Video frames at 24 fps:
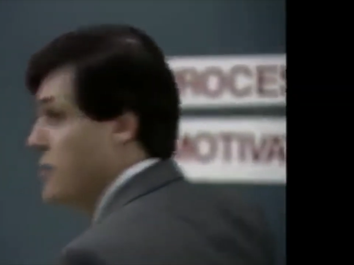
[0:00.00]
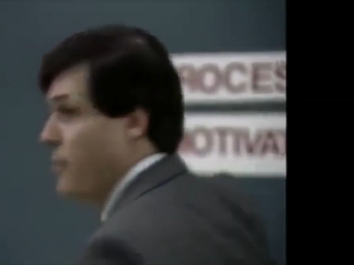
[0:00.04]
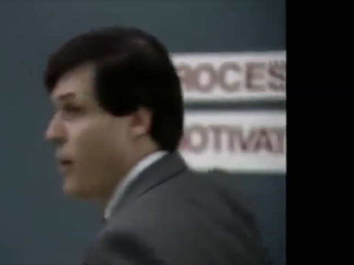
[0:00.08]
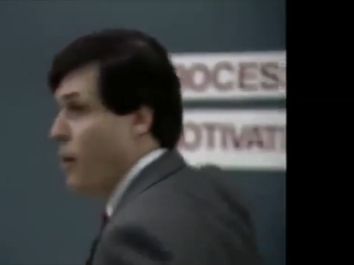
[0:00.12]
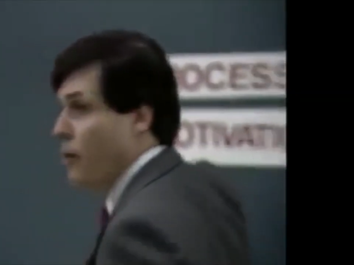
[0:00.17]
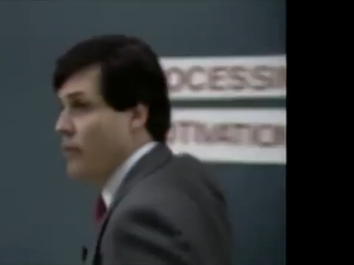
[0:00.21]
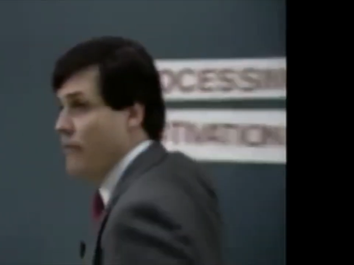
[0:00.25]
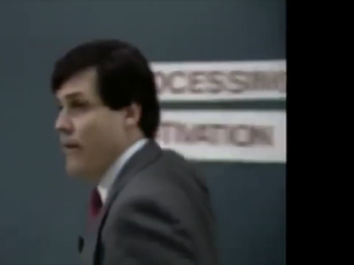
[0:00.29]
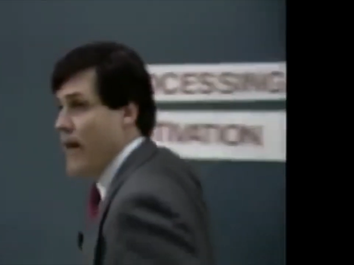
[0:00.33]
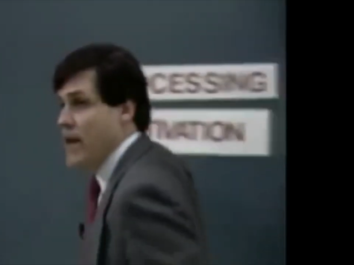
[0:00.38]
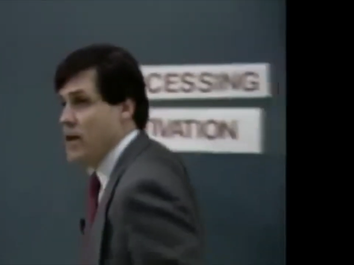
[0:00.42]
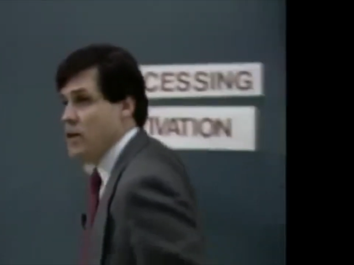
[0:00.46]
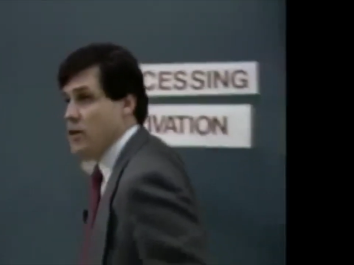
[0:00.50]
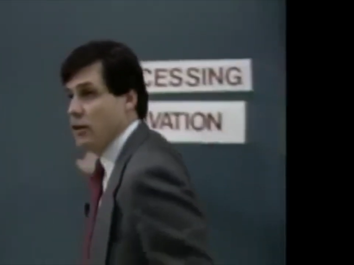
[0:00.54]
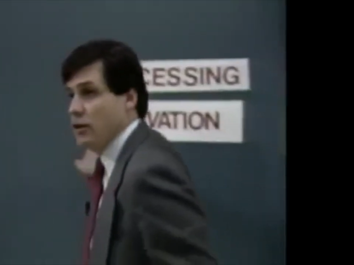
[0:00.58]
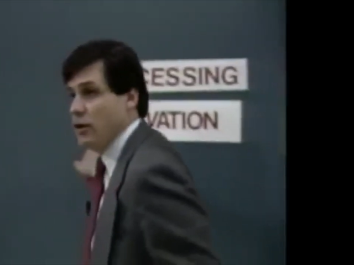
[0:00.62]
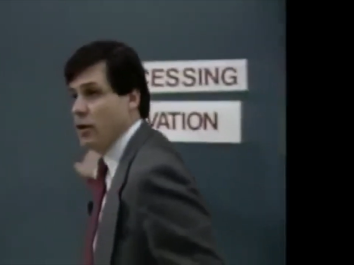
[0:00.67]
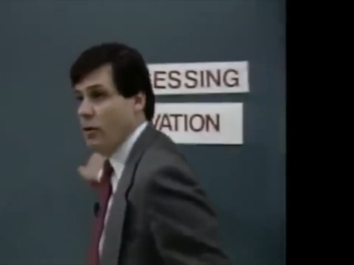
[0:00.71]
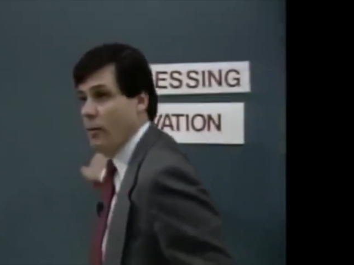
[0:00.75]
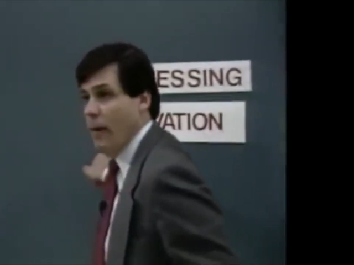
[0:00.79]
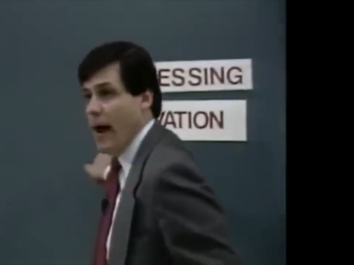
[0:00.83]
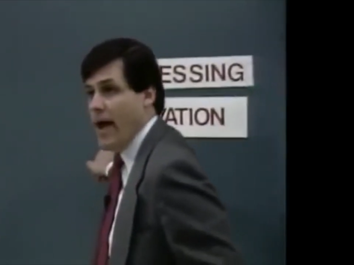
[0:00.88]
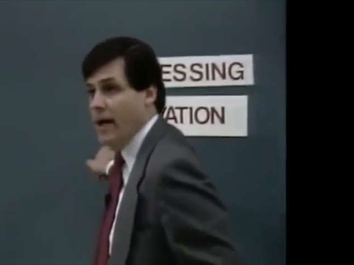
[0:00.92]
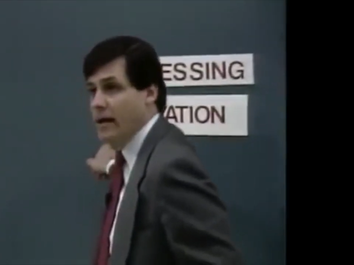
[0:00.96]
is
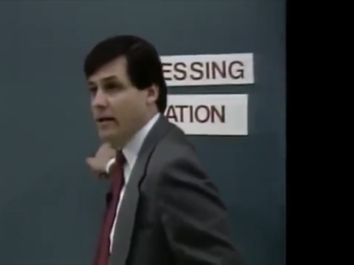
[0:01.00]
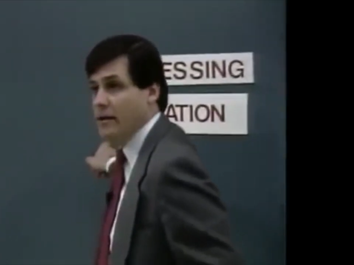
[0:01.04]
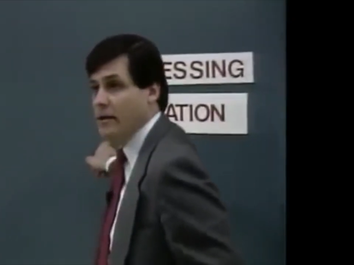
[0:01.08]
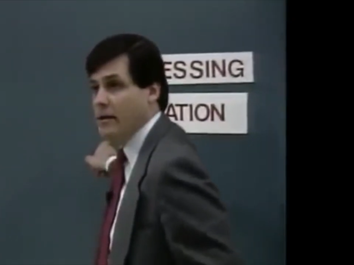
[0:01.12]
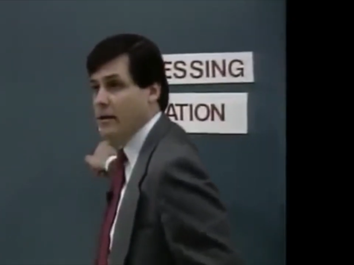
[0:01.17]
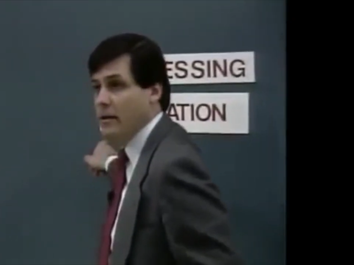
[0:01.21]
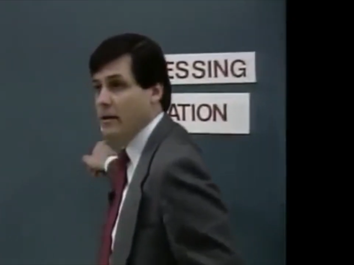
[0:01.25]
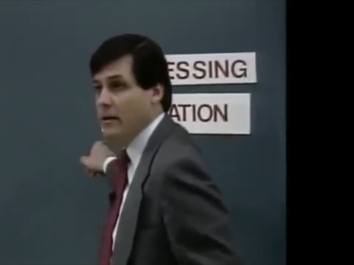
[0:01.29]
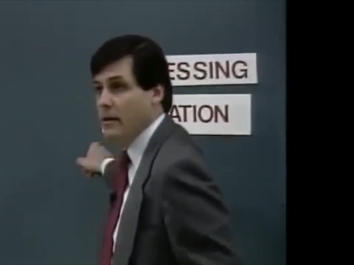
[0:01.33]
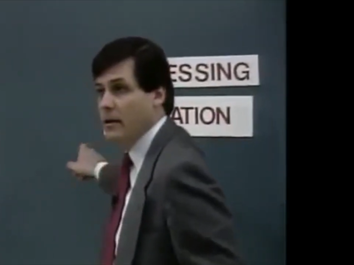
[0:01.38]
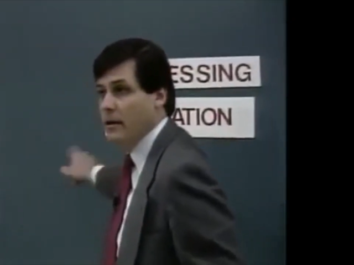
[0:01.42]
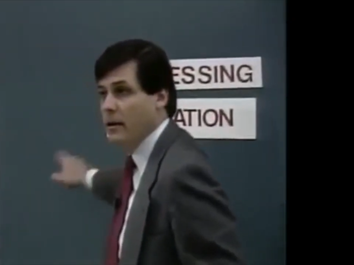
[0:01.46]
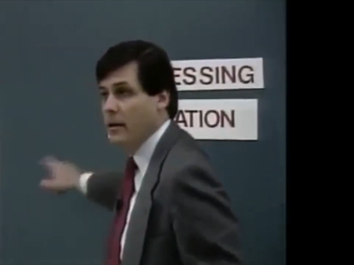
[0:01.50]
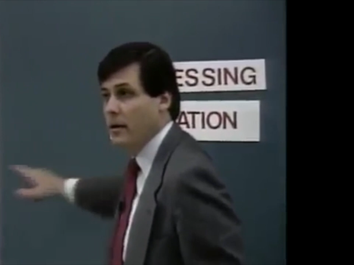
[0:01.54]
motivation, correct?